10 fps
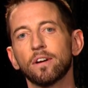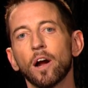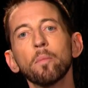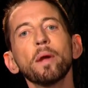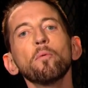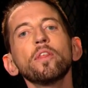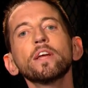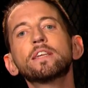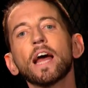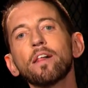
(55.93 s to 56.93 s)
Or maybe we
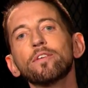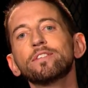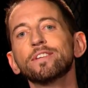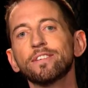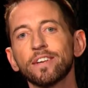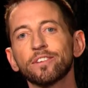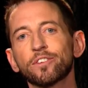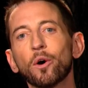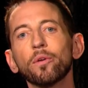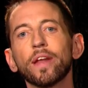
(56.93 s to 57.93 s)
think television is in its
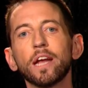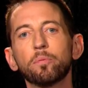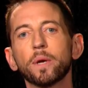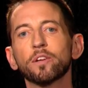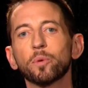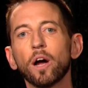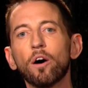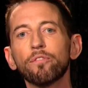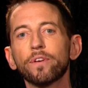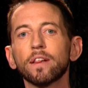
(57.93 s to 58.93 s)
golden age because we
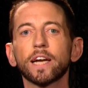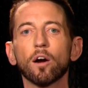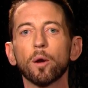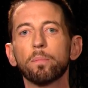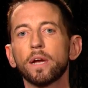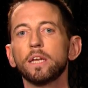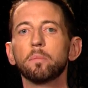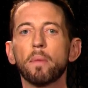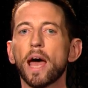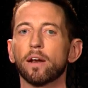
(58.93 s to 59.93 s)
all feel like our
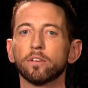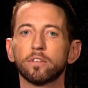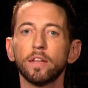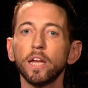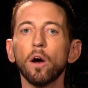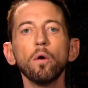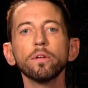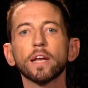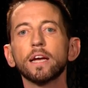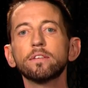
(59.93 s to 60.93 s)
opinion matters. In the
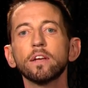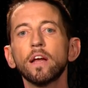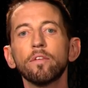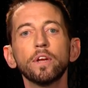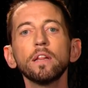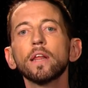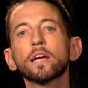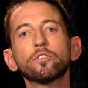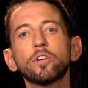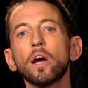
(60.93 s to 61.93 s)
old days, if you didn't like
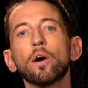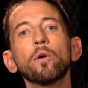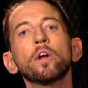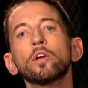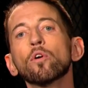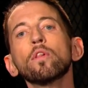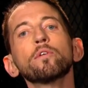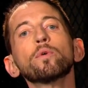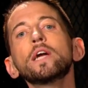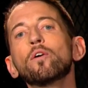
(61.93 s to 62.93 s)
a show, your
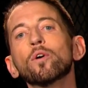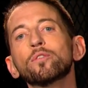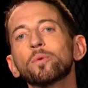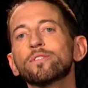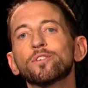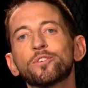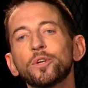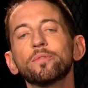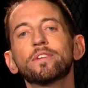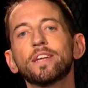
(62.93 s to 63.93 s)
only recourse was to shoot the